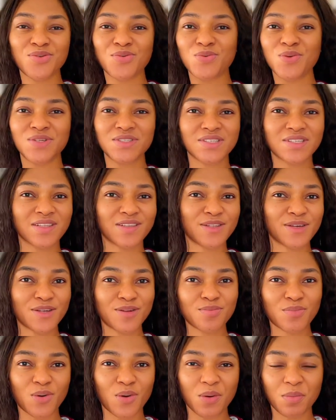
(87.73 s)
want to learn
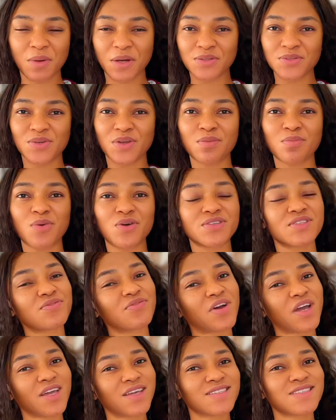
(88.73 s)
more about your
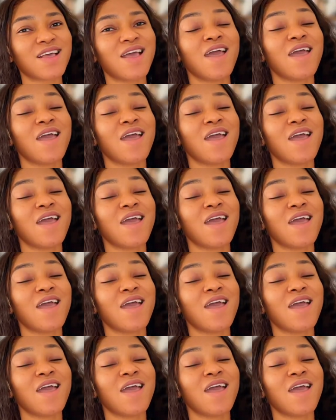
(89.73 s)
emulsifiers